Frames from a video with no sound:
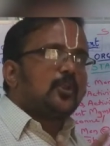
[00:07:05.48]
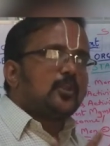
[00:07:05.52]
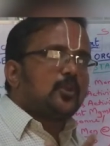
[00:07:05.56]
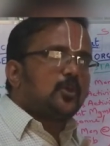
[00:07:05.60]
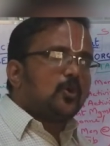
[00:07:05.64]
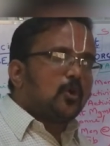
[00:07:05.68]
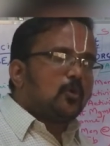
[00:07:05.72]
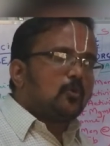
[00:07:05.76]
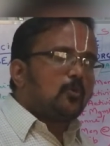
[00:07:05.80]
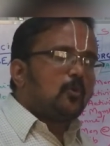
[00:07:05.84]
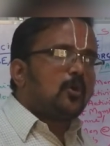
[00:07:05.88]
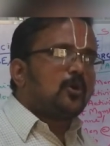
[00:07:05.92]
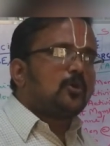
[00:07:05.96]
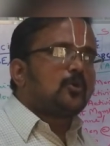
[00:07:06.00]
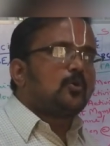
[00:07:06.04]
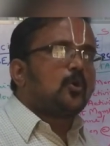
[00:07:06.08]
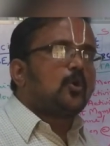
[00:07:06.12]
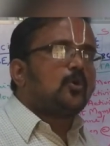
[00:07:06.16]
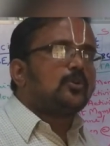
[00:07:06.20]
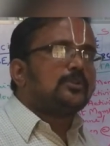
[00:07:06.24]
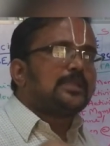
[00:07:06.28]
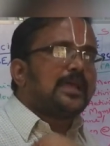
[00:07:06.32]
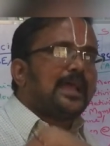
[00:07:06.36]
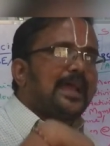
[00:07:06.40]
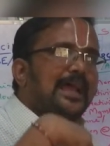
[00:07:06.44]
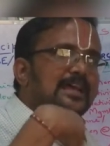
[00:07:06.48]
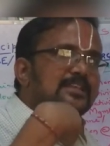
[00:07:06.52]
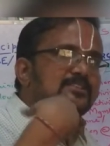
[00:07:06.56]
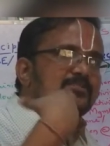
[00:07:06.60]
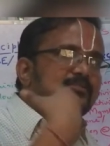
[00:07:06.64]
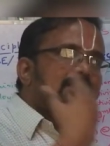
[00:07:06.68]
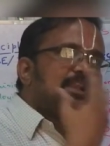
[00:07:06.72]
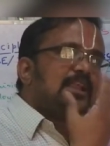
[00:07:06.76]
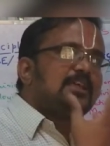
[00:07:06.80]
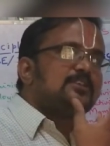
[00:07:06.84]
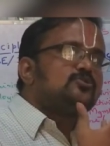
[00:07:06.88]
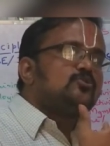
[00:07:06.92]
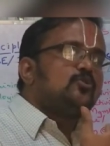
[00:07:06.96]
for your own growth
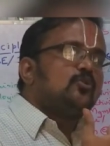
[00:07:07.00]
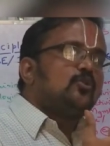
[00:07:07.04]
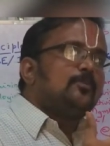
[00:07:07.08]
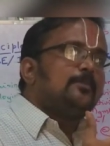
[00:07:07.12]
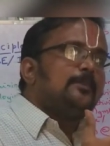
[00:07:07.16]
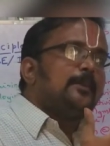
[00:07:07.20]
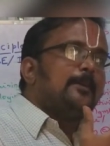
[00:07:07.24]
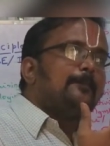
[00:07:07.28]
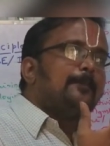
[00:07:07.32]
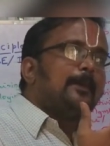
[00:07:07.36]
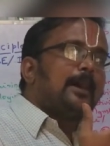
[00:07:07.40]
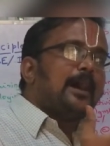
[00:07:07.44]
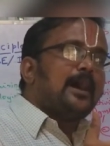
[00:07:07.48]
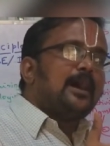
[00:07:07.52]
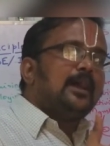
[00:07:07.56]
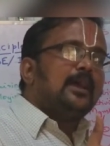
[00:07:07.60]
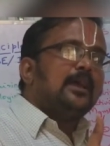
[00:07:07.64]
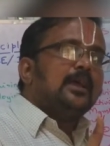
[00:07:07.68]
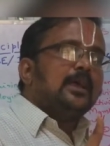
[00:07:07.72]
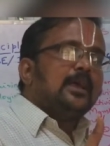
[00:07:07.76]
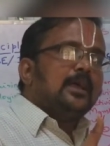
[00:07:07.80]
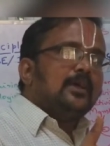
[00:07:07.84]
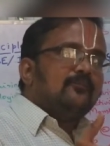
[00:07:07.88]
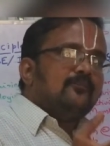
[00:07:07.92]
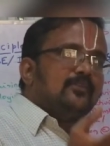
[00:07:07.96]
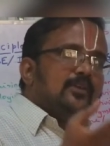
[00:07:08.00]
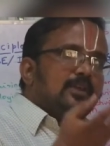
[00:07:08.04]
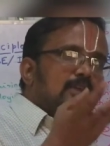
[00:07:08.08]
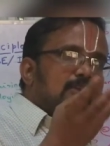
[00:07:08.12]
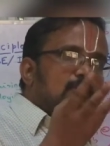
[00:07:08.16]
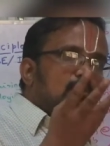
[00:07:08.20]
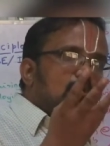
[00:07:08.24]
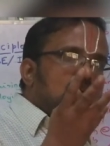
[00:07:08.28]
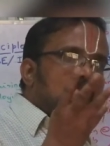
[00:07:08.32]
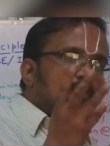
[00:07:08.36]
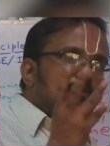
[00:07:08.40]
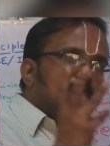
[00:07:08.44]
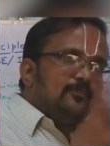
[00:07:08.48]
as well as you
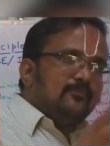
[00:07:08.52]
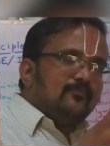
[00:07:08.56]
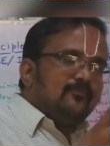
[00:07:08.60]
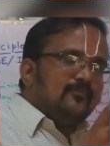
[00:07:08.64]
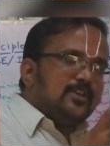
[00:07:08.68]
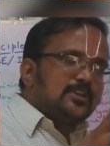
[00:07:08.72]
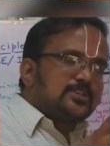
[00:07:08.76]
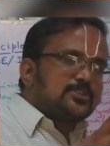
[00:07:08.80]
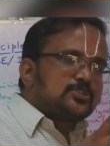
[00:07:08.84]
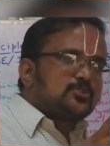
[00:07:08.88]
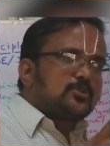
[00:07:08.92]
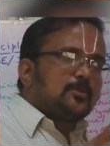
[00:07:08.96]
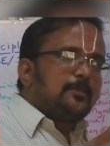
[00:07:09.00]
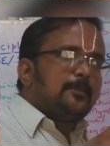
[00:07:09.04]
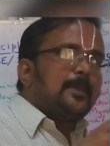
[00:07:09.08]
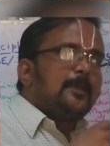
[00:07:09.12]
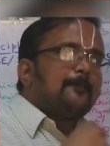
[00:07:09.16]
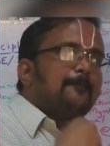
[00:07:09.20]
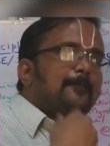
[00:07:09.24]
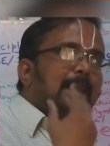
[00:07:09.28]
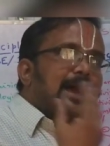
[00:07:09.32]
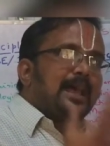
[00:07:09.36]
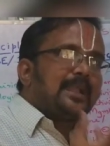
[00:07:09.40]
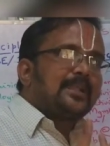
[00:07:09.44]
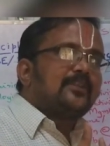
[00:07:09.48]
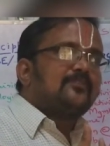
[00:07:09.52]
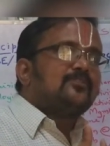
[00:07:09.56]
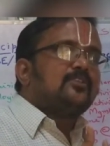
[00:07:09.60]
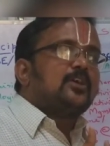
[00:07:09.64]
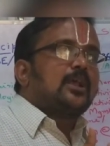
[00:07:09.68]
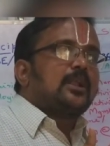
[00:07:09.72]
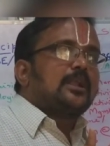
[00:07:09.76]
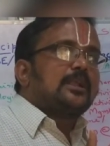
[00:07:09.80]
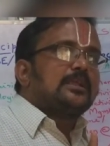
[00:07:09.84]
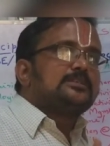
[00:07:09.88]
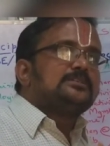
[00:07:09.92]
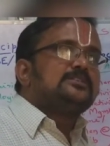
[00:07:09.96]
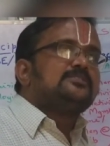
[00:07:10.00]
will wish to be part of the
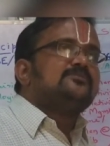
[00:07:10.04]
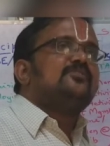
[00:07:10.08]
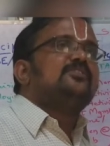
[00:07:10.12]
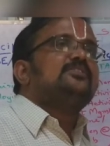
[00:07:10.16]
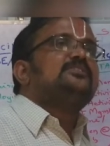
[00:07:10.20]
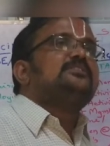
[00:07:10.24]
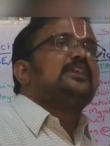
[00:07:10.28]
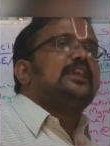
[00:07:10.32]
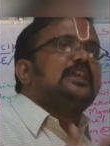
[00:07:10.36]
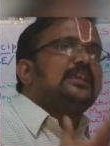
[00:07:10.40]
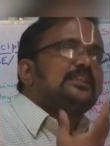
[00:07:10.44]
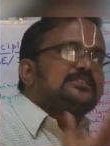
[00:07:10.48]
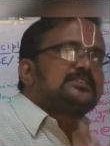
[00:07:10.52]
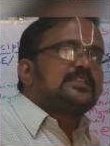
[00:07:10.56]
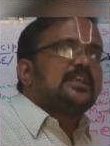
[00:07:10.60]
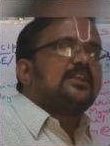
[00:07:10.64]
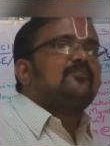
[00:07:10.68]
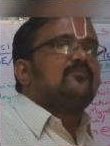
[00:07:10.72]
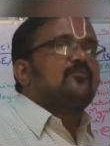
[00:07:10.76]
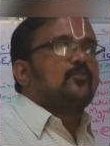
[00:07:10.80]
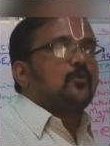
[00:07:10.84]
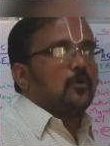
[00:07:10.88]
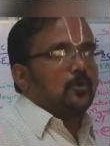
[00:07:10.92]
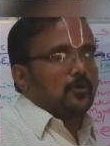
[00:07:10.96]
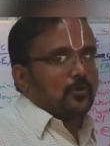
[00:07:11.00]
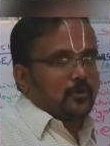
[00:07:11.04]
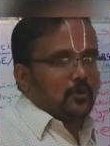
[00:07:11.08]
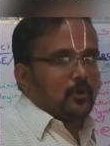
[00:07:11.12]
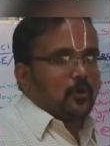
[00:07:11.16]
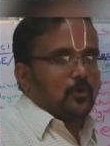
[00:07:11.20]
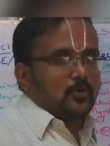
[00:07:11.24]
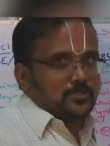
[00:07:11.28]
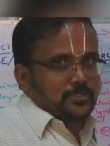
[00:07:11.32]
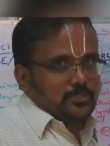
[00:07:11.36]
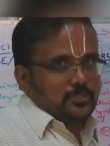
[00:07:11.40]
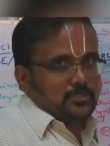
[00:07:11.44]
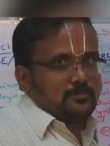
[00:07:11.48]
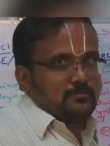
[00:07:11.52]
organization which itself
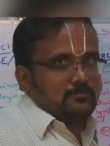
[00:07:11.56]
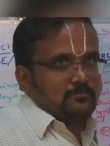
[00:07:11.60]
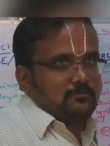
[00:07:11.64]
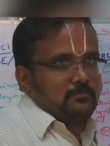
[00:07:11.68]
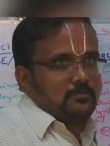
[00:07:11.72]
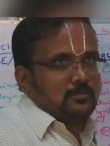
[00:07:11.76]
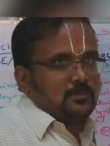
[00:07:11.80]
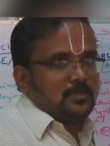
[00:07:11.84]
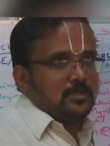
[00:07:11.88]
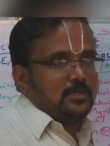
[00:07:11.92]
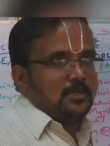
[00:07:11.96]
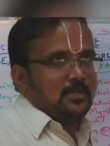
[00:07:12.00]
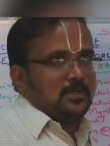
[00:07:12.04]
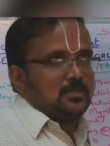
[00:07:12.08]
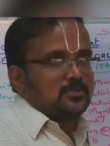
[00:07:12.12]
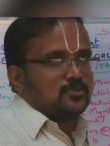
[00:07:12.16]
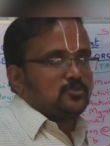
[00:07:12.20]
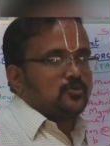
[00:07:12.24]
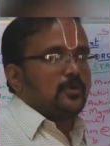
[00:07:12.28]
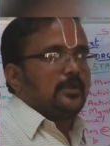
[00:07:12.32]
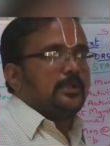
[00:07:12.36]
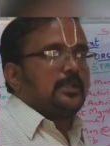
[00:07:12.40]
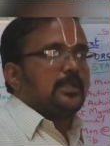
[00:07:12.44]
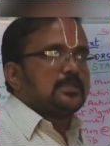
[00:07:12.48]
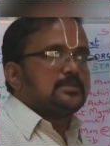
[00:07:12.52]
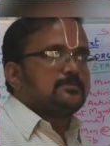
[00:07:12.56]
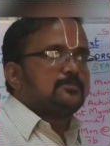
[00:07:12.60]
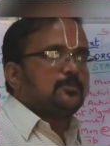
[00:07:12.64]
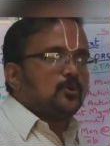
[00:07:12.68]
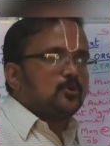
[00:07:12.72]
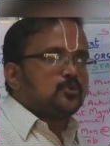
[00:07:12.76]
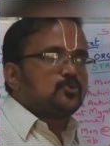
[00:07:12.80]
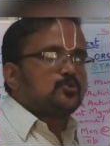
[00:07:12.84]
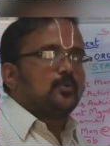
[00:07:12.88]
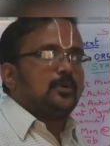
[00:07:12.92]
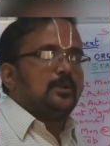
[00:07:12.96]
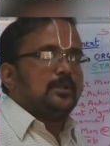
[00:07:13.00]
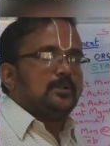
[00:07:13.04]
grows. So it is
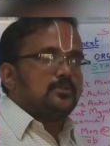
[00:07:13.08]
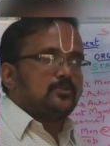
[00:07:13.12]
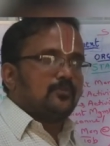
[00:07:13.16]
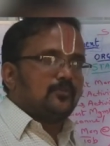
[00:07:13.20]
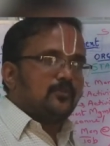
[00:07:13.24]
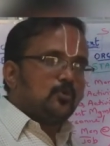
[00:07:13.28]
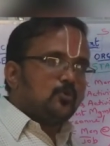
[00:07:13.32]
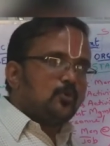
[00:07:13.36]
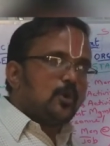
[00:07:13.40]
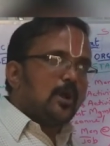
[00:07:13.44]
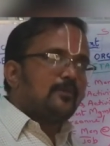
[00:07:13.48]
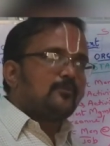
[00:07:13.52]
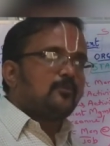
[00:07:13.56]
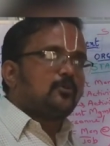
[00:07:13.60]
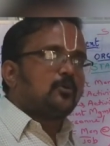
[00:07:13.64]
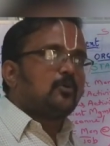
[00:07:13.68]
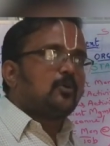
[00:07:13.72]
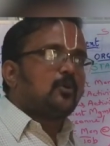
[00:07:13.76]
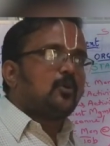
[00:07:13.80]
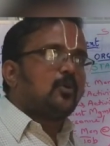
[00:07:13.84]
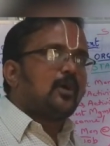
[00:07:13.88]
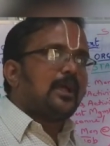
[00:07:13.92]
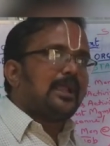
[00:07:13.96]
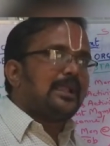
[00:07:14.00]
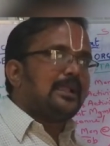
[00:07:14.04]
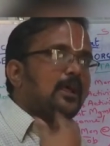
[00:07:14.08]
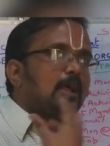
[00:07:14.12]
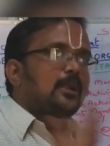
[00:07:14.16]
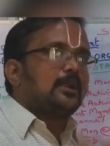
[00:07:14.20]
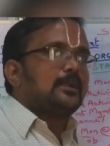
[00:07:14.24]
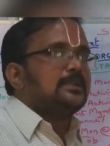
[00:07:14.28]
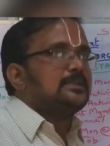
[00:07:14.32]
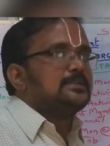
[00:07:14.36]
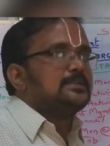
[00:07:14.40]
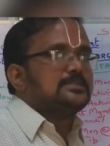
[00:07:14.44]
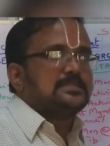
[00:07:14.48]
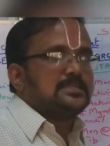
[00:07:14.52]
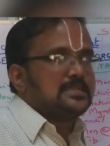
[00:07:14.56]
mutual. So you have to grow and
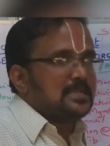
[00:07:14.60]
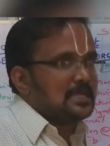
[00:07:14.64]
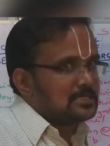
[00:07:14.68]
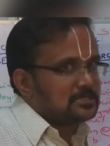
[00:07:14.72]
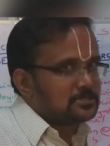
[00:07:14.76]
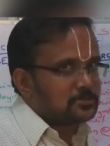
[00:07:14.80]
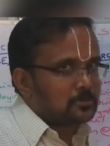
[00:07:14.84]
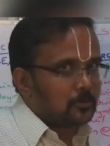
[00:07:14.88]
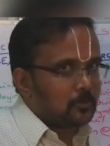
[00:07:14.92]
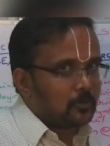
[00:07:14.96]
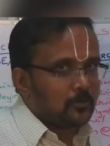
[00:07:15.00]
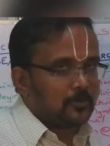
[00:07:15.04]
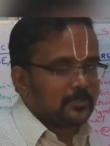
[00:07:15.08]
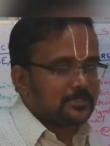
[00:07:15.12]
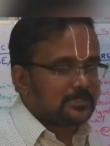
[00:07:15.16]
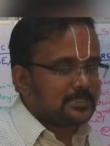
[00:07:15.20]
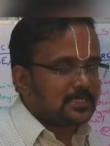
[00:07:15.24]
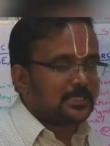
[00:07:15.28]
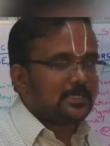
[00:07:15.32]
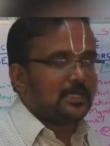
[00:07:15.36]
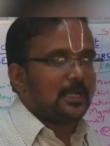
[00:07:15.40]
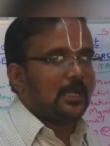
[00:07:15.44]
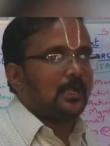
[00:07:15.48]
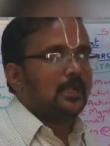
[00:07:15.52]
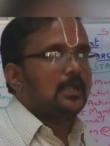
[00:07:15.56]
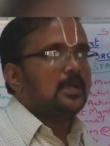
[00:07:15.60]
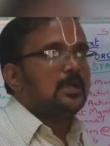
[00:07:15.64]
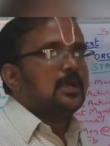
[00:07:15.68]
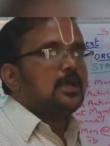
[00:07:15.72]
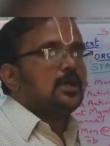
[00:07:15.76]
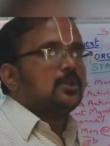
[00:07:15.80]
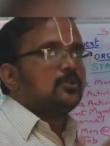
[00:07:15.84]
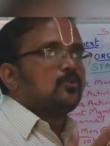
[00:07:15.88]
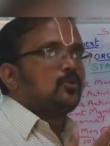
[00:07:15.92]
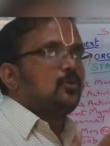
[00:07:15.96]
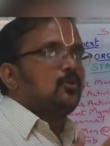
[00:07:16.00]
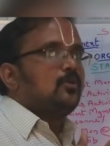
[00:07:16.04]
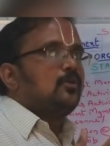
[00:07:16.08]
organization has to grow. Is it not?
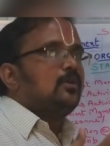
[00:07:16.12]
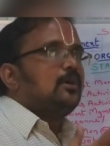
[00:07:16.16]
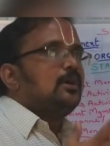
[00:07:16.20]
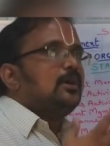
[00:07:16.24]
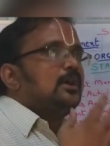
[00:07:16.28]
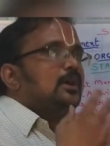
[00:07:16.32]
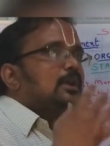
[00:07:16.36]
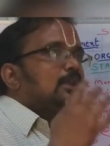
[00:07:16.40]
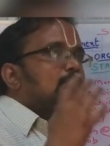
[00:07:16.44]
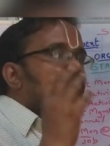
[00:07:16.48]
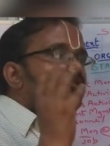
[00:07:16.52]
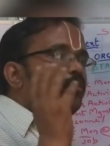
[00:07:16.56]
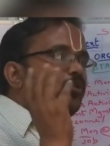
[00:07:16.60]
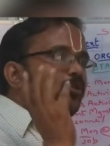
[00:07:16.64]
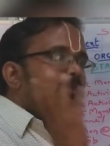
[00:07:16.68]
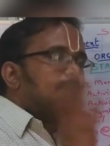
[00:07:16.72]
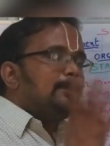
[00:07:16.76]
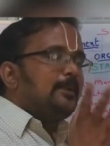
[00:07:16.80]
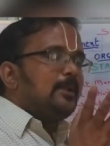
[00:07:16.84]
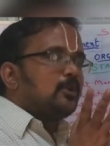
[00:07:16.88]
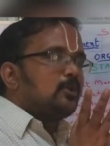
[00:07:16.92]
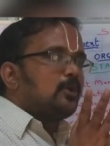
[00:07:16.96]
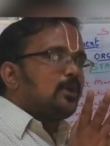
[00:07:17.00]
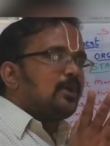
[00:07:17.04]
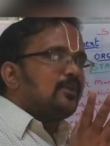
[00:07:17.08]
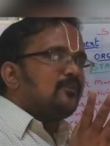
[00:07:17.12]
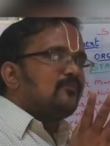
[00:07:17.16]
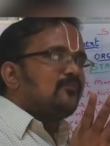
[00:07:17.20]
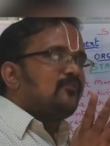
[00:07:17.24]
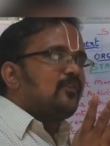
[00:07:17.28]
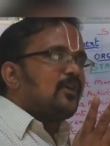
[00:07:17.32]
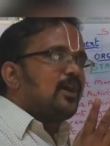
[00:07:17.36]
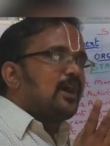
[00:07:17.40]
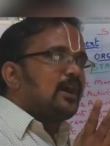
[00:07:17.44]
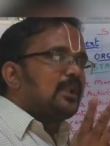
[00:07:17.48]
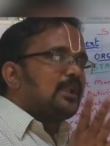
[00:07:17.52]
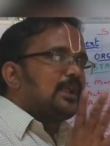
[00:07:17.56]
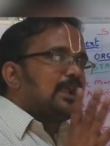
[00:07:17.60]
So you will be looking
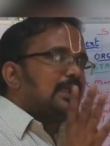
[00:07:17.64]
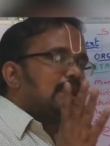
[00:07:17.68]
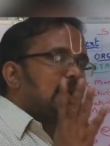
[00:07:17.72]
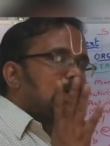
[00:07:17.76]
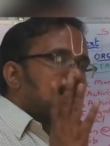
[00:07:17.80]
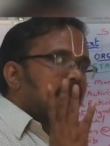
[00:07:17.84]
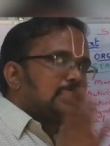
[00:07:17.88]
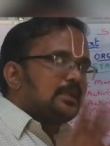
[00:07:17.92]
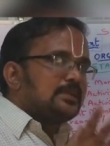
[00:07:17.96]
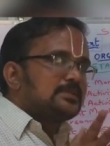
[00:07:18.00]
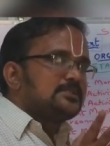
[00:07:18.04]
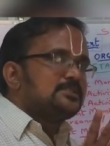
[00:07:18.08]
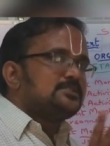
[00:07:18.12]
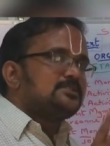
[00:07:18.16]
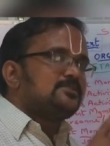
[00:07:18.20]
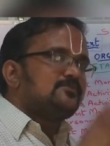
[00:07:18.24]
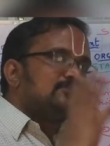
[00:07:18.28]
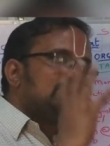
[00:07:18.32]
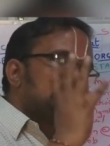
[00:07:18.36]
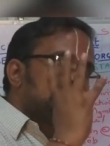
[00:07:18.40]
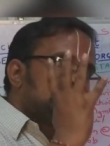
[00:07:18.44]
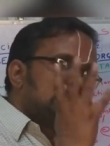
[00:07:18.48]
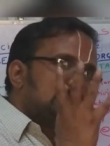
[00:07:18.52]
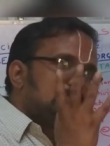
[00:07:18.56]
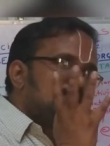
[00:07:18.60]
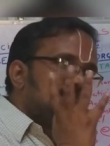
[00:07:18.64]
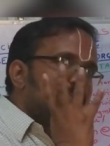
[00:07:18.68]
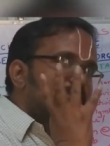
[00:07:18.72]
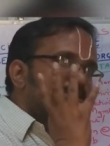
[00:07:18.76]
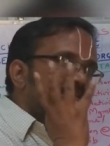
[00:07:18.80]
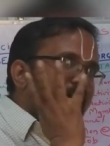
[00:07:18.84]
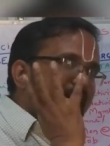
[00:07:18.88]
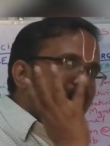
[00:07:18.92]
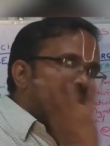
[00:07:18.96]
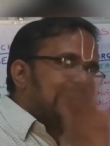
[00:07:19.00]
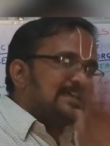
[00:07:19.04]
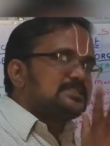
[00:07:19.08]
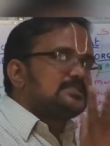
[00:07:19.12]
for an organization
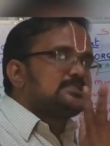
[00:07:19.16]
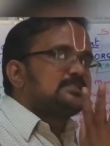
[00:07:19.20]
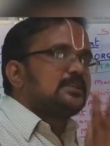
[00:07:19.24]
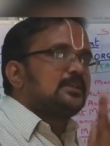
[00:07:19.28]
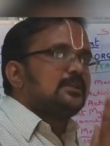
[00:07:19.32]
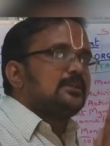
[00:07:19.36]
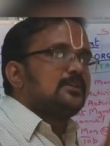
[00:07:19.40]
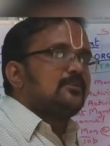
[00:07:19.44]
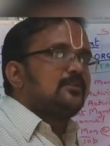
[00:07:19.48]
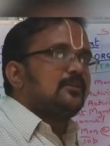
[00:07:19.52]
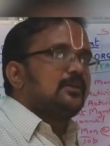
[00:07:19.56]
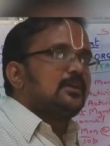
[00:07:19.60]
which has